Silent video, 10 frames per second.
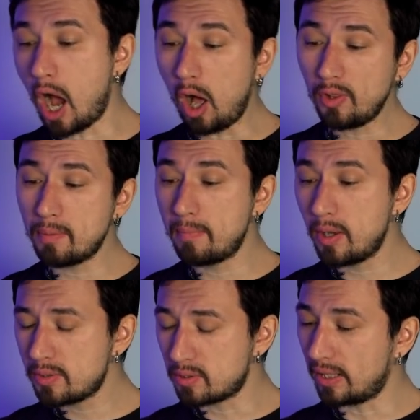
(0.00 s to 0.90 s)
all the
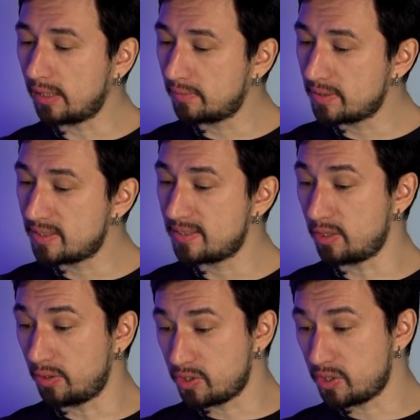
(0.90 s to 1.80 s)
most relevant
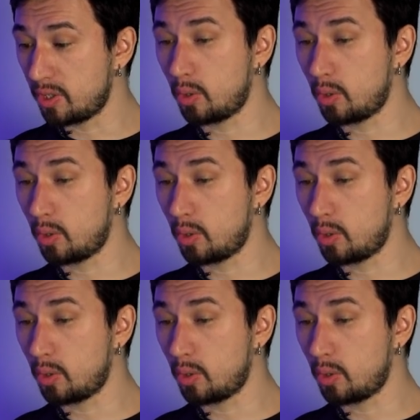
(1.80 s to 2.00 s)
search